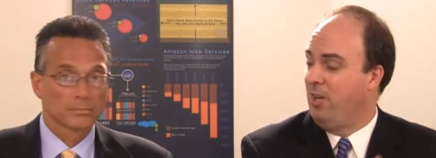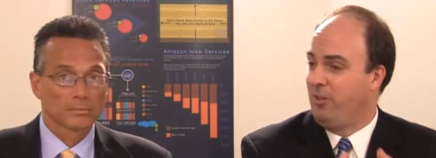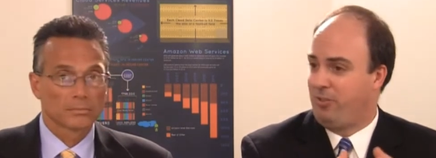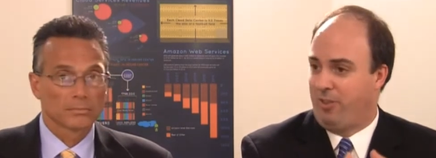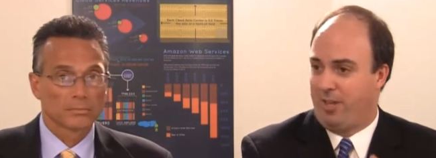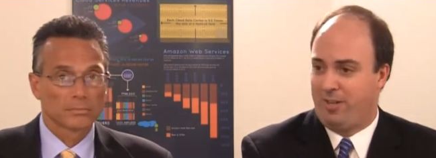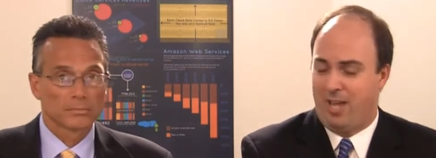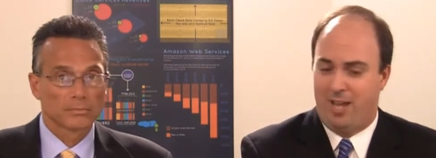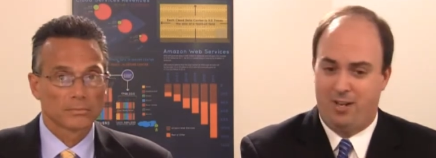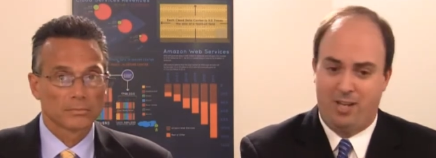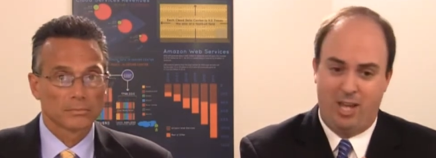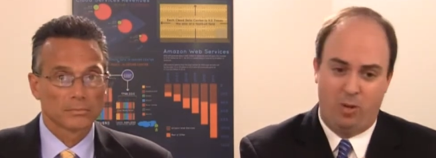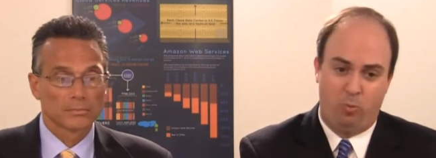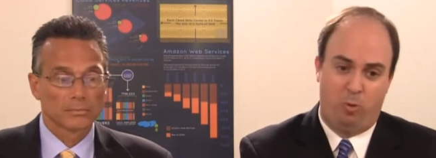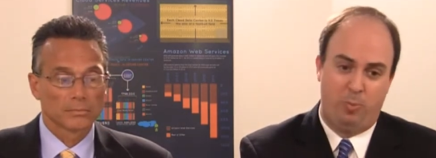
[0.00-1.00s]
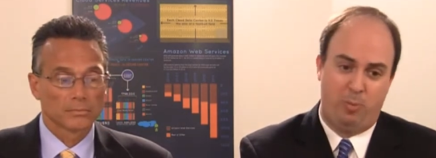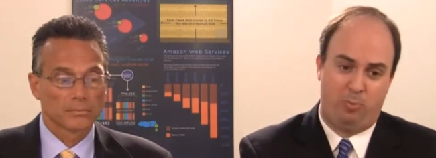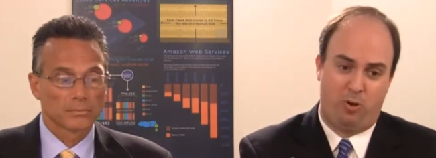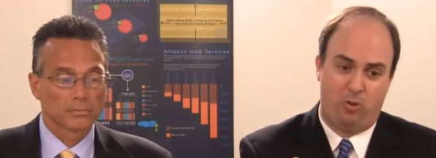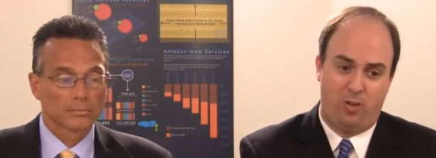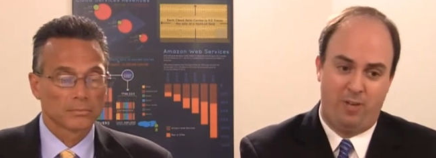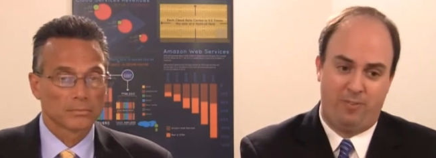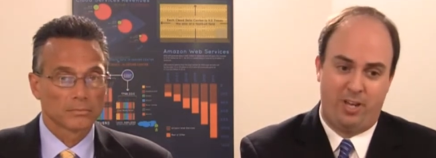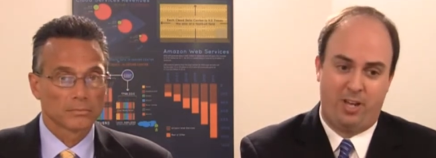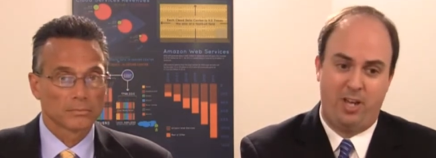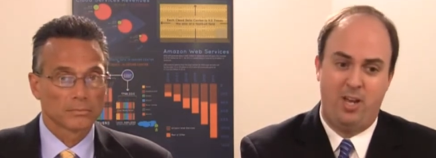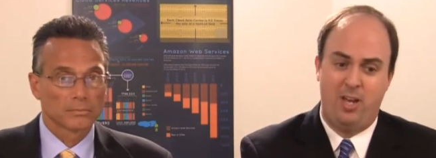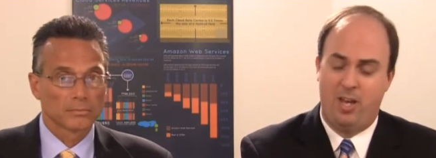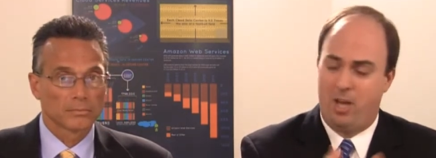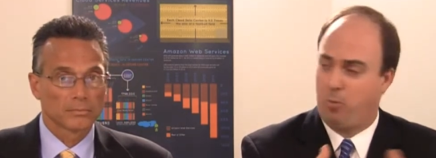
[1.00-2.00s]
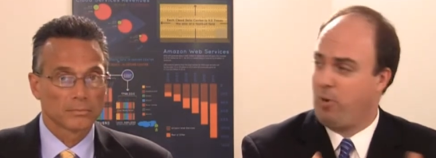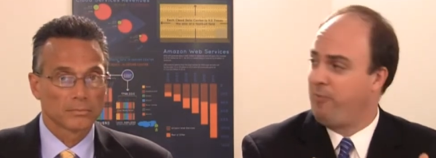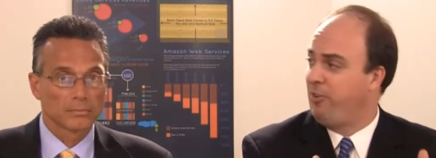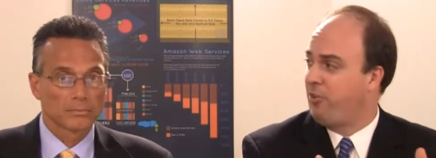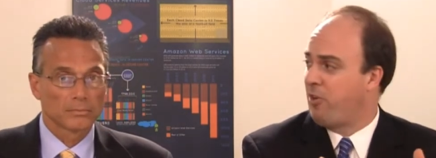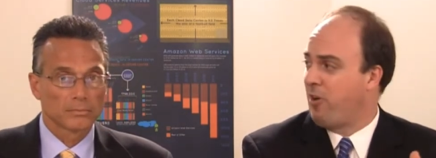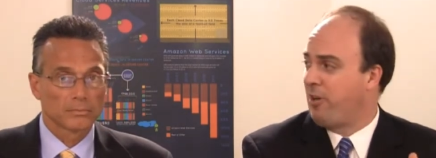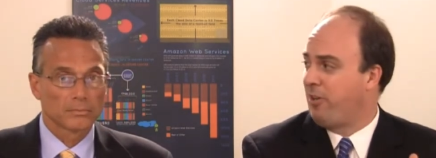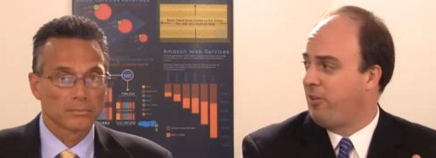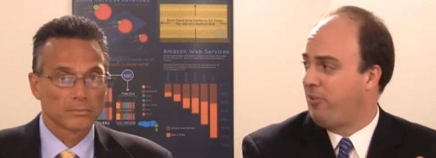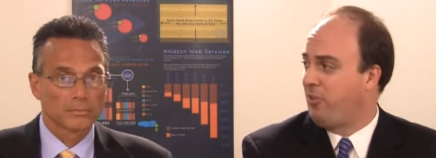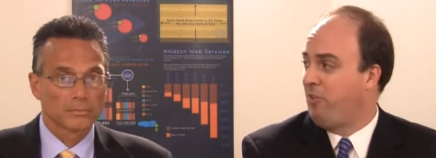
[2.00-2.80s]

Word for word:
Speaker 1: So the 10 gig will be prolific, and we're even starting to see